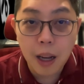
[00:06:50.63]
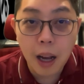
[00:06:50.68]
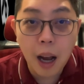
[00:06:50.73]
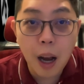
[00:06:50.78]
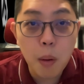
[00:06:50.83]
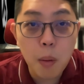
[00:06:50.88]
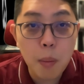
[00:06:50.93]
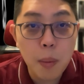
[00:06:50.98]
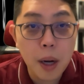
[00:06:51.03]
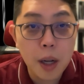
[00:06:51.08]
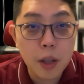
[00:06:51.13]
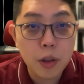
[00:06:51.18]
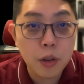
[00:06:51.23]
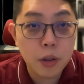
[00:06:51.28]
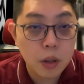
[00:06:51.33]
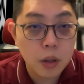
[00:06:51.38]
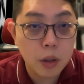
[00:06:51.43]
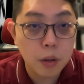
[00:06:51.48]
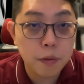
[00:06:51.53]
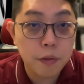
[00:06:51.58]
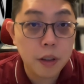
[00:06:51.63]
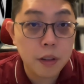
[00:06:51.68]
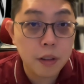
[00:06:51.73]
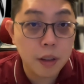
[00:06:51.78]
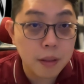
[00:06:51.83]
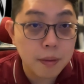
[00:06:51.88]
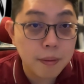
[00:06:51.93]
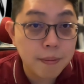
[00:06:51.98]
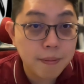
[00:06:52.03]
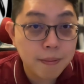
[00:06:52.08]
how much to fix
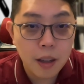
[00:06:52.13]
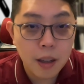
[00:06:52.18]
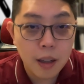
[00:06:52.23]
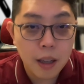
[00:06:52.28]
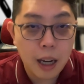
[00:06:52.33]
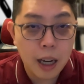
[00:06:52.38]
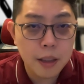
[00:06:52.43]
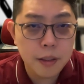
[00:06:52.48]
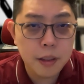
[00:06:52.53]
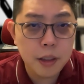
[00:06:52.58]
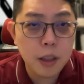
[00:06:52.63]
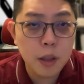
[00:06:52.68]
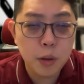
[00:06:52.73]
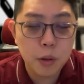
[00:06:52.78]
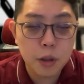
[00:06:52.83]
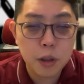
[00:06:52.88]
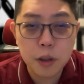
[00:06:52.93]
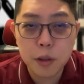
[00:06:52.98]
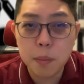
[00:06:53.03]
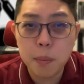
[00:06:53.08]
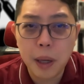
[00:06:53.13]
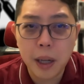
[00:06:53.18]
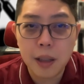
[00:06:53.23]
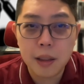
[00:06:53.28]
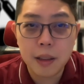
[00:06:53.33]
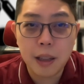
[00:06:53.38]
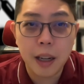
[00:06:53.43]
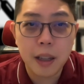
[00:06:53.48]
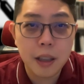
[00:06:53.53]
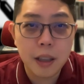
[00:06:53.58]
it? I see you just make a
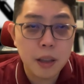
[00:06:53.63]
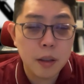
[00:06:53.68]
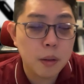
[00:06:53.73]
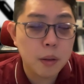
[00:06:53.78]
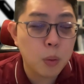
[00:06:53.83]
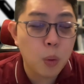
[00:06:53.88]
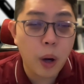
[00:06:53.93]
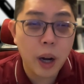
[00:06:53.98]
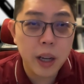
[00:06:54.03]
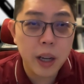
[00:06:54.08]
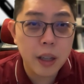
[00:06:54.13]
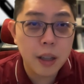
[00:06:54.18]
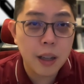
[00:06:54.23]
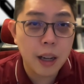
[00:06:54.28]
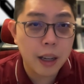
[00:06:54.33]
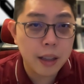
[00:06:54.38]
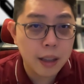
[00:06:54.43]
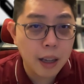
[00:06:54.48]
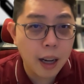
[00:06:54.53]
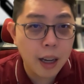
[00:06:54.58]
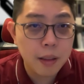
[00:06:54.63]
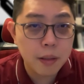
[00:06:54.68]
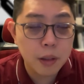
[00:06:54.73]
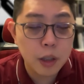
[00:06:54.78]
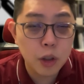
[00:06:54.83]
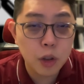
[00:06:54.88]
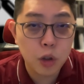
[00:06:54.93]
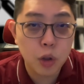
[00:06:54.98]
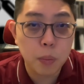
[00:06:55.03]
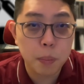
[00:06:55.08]
tiny wire like that,
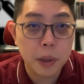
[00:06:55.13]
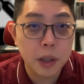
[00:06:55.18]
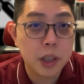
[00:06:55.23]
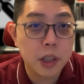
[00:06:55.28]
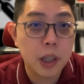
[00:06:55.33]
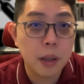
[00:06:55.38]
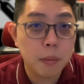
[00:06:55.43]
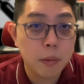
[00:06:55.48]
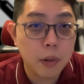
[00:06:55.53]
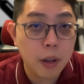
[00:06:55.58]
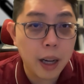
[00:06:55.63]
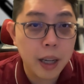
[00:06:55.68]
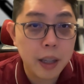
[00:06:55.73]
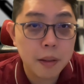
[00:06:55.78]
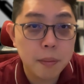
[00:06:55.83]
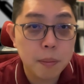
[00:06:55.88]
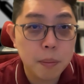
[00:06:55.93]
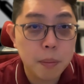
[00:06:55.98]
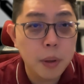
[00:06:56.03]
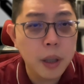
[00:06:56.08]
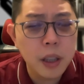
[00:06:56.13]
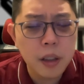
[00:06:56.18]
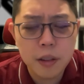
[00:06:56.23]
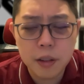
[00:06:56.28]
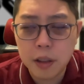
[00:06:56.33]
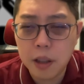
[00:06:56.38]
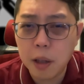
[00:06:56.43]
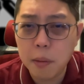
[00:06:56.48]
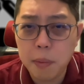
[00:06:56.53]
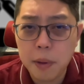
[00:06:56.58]
it should be cheap, right? Please
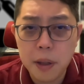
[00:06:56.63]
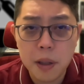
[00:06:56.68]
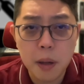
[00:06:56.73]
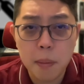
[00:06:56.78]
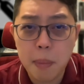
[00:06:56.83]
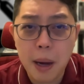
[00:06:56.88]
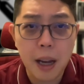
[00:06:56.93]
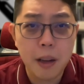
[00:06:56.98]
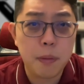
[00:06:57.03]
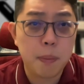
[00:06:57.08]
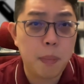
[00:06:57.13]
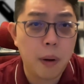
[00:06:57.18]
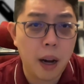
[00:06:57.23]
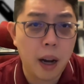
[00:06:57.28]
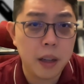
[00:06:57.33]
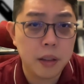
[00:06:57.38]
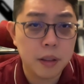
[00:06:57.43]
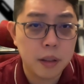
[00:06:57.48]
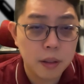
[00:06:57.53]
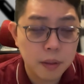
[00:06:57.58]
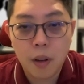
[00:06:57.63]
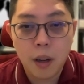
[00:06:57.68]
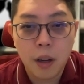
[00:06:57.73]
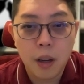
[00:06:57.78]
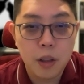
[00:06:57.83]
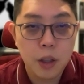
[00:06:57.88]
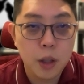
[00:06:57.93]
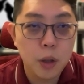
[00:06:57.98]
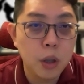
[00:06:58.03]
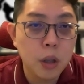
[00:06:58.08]
give me the best price.
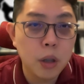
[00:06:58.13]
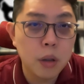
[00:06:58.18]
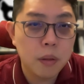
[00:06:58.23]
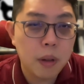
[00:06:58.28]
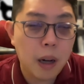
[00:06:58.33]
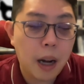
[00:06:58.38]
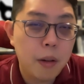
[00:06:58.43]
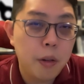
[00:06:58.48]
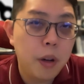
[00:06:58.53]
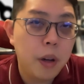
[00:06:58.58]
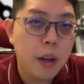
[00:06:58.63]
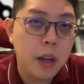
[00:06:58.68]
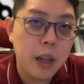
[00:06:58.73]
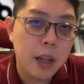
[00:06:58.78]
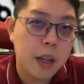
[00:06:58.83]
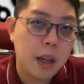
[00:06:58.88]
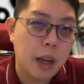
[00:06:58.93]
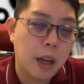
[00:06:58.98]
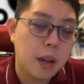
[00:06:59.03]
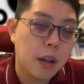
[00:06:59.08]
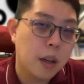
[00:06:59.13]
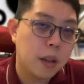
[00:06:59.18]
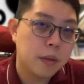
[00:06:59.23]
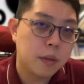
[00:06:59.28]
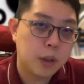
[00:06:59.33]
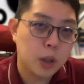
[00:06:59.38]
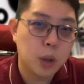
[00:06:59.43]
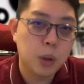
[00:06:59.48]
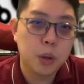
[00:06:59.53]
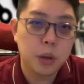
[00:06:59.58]
You know, I really
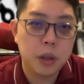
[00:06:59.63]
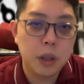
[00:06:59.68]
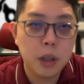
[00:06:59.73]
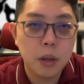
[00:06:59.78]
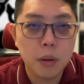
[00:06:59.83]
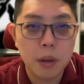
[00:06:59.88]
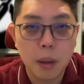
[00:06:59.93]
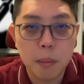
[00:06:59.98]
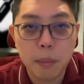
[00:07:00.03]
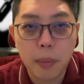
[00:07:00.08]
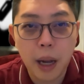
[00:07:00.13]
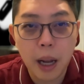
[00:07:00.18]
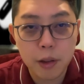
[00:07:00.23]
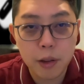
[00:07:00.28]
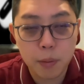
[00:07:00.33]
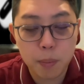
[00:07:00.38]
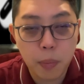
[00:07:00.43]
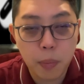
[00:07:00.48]
cannot quote you a best